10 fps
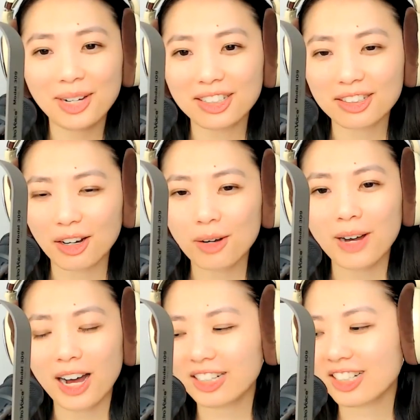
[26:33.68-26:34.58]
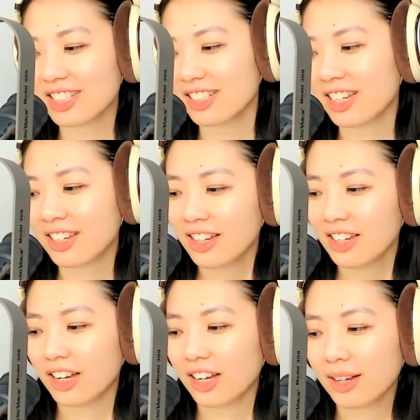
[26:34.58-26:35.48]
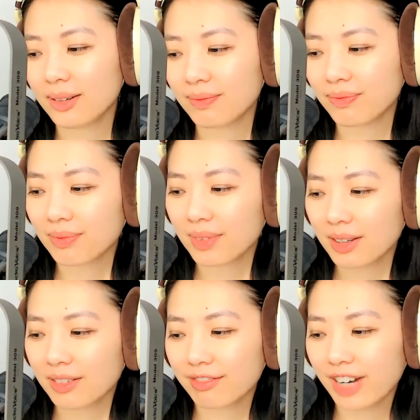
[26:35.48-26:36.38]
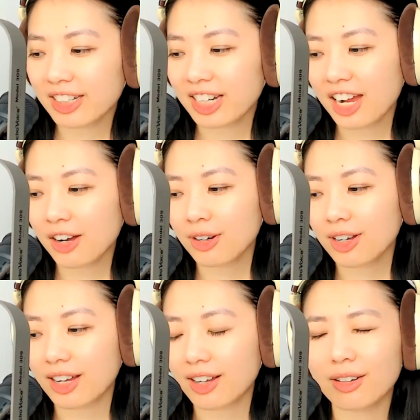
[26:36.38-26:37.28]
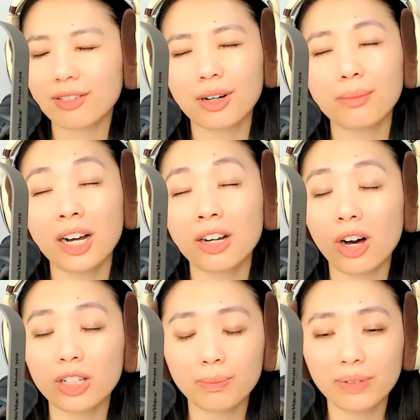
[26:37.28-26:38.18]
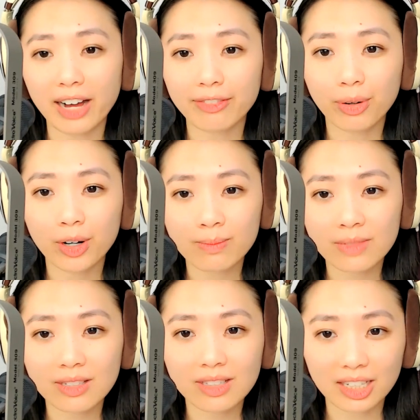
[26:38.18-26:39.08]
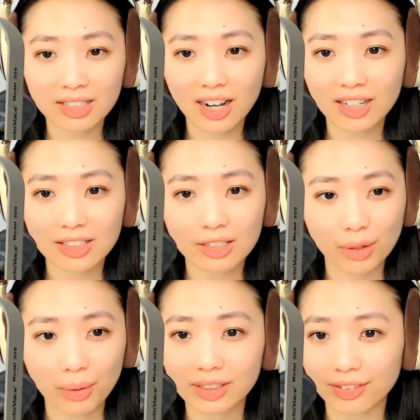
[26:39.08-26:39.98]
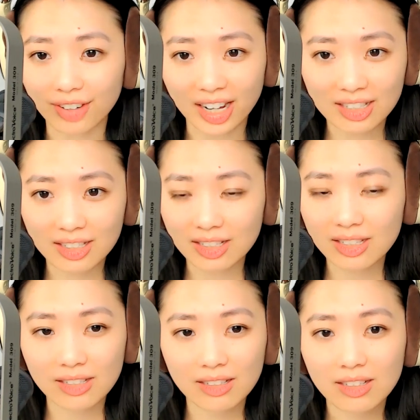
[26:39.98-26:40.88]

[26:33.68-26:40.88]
way to go. But honestly, um, right now, among all the platforms, TikTok is growing the fastest.